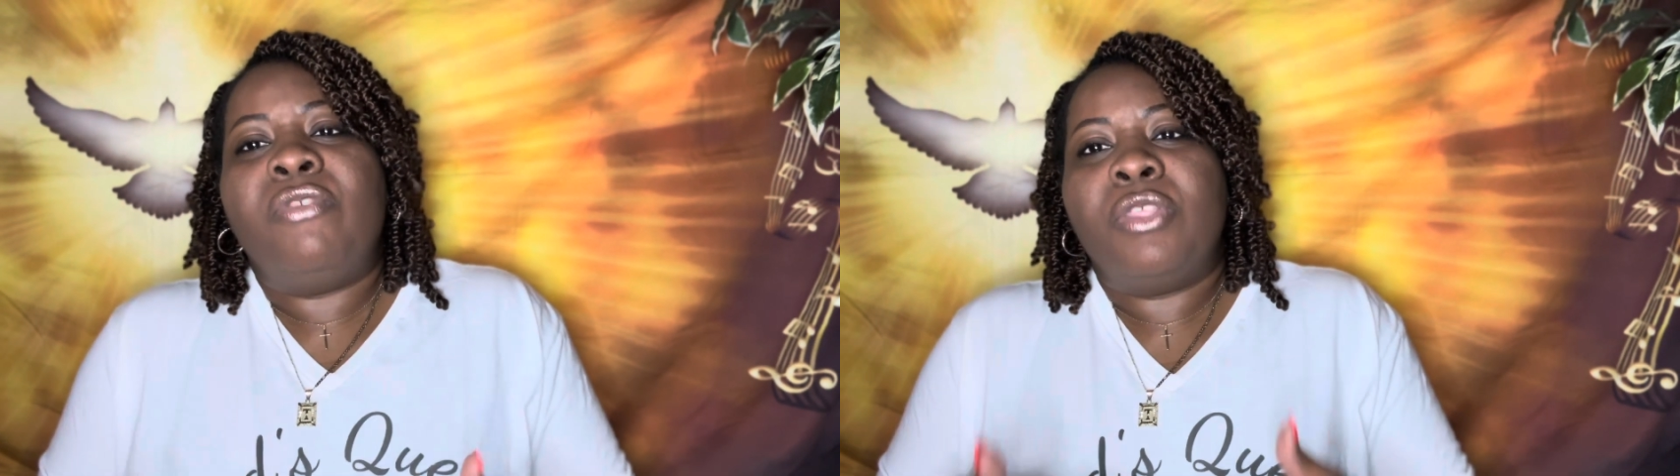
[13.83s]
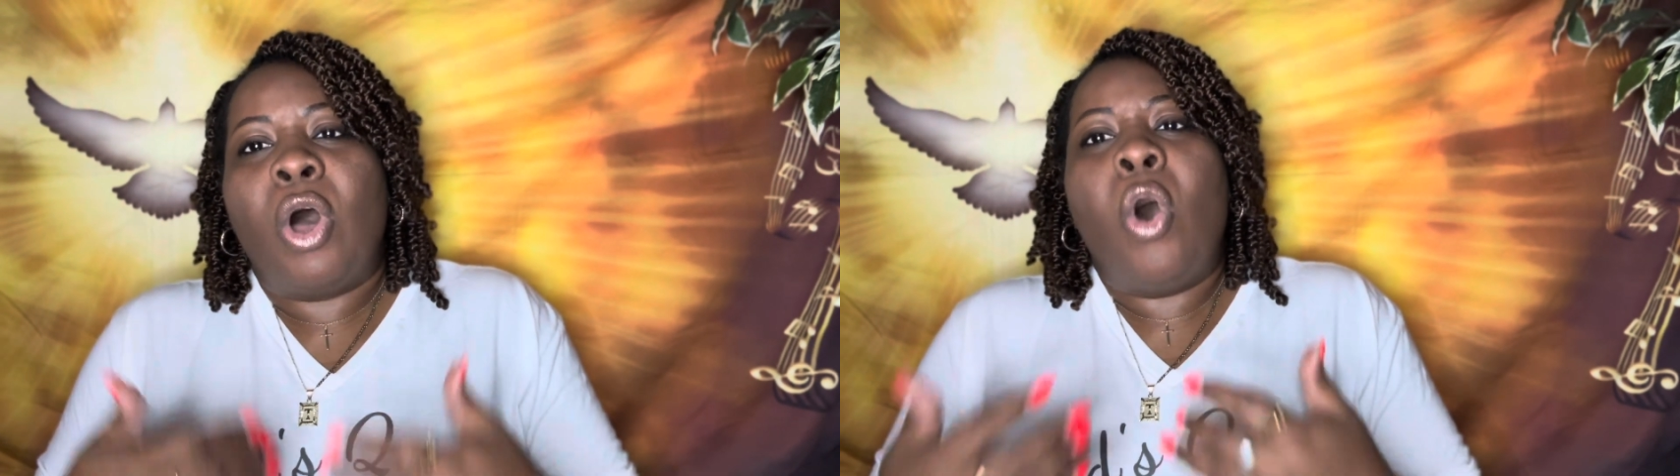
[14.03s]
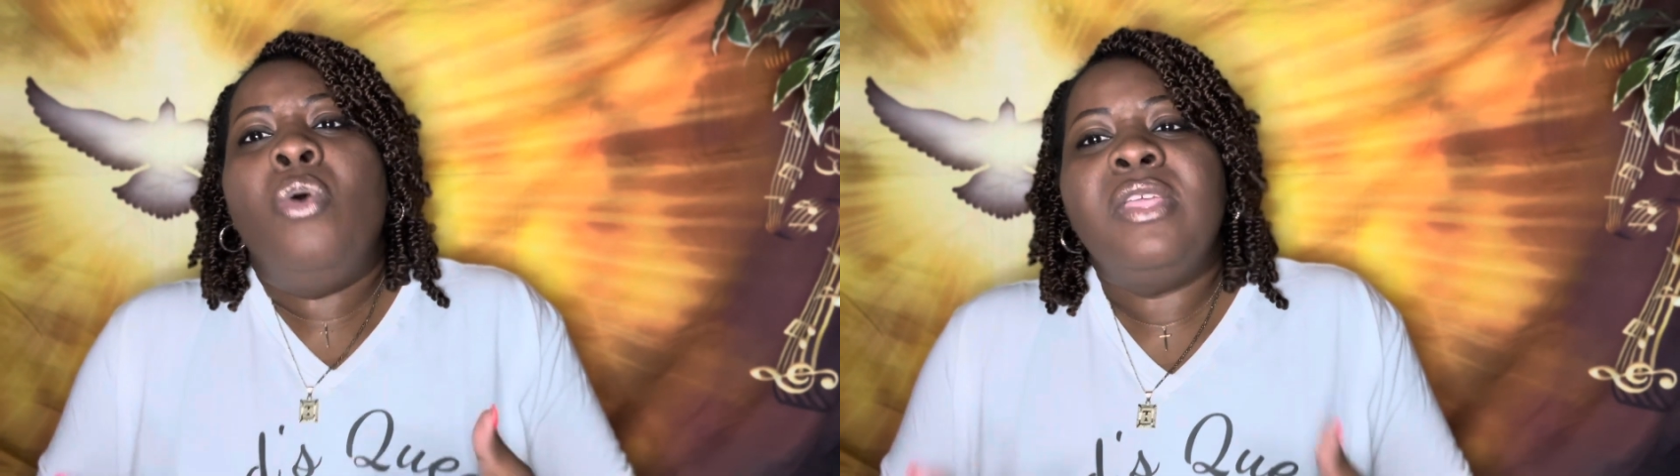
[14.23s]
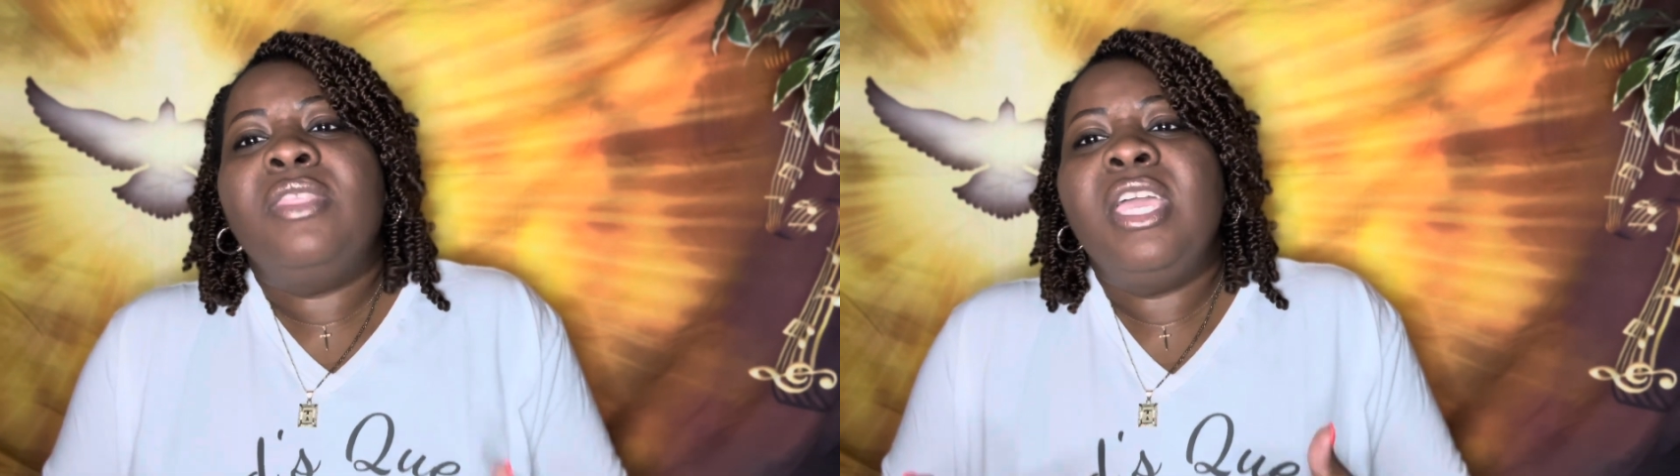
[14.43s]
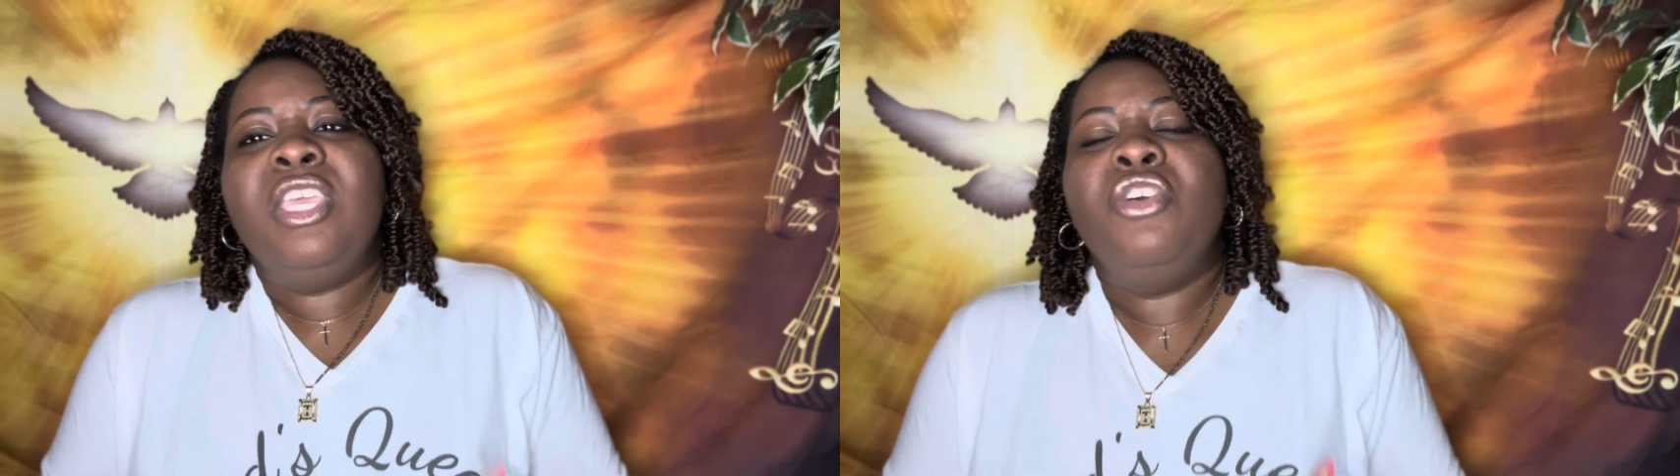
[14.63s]
the only
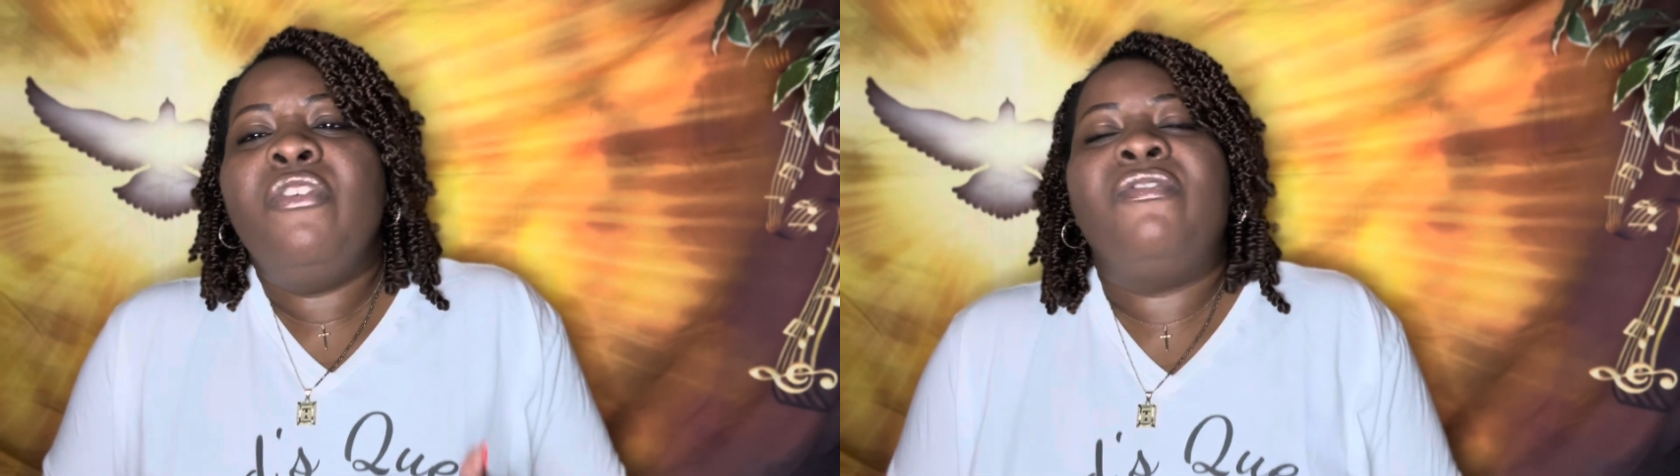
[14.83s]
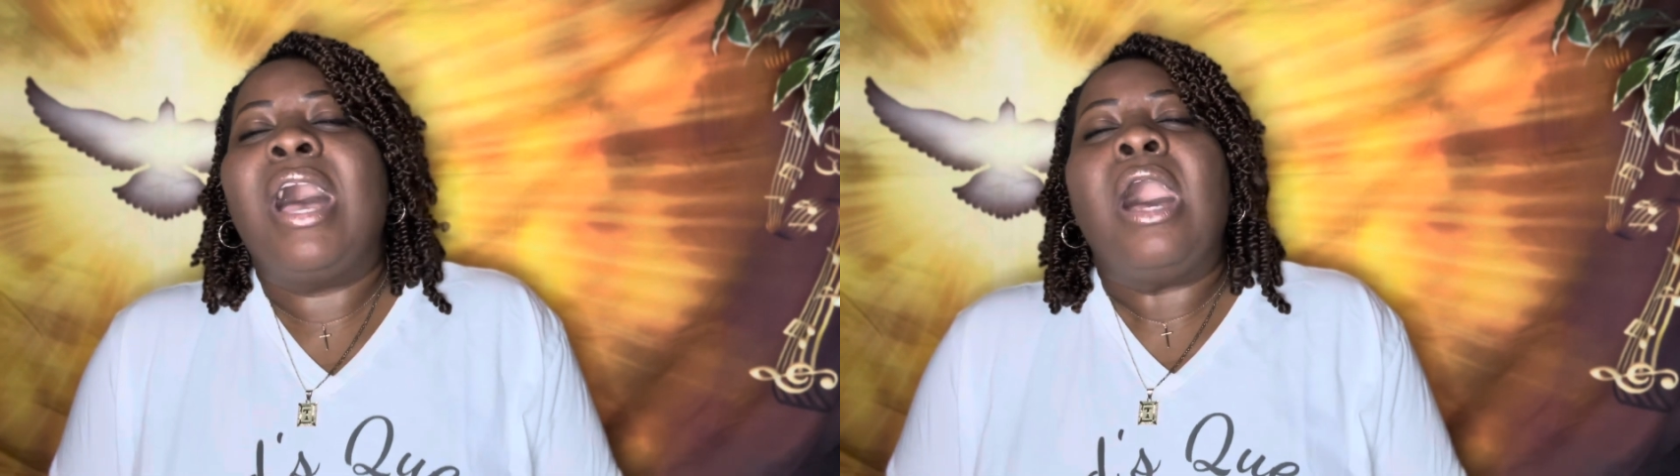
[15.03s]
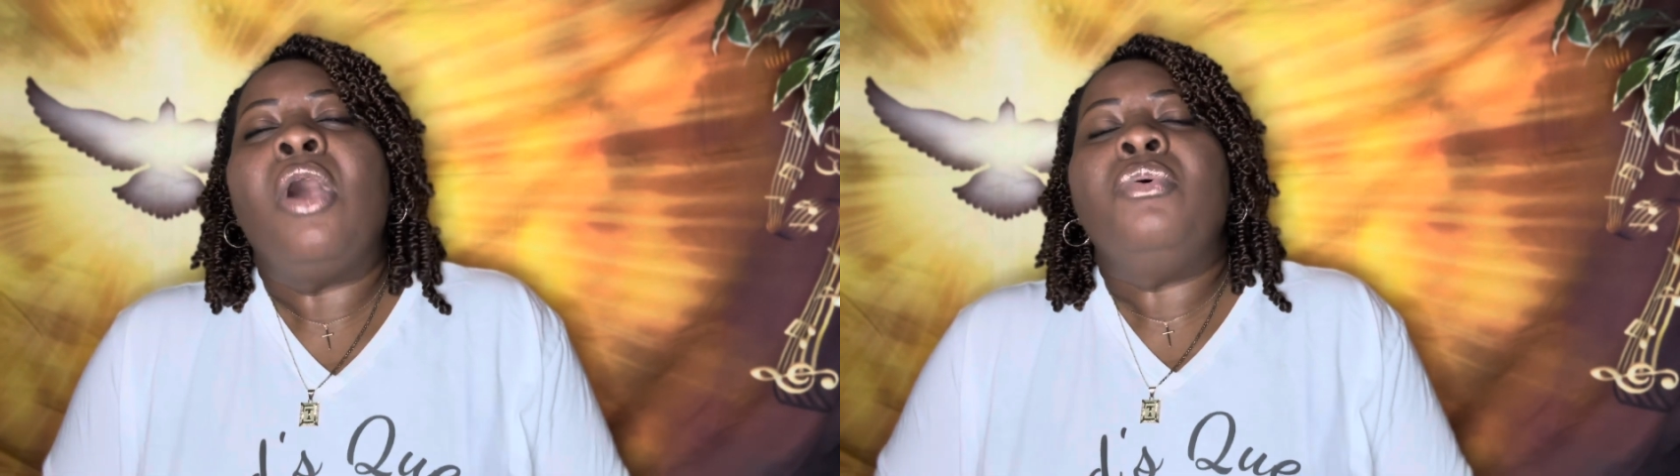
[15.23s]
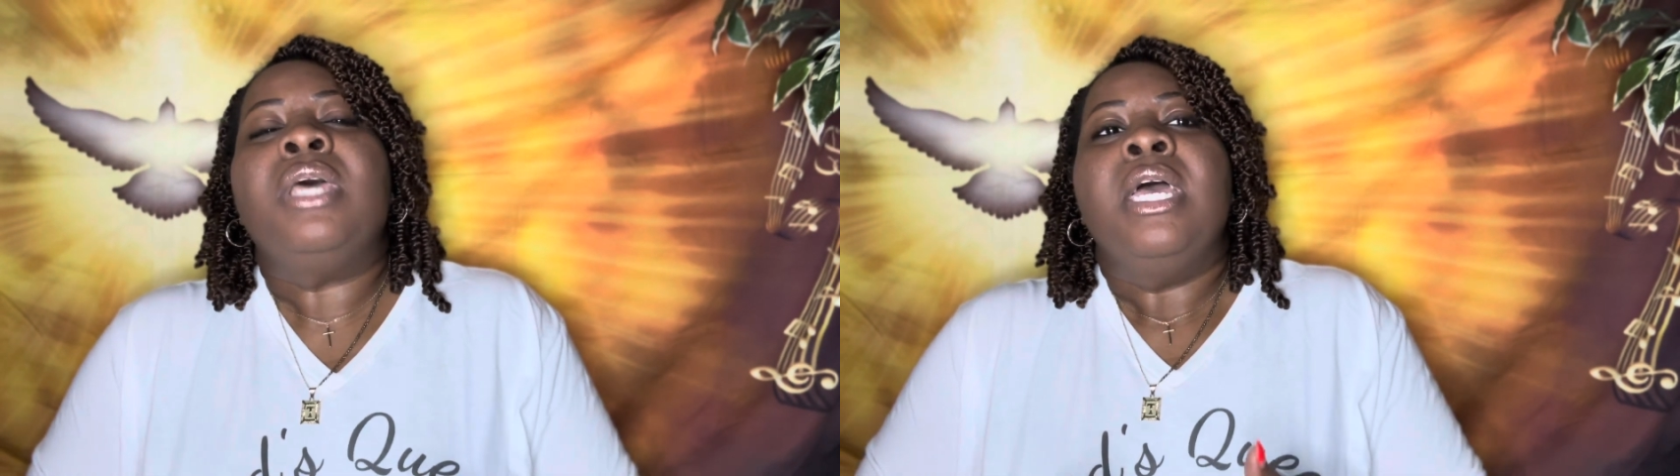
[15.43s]
thing you found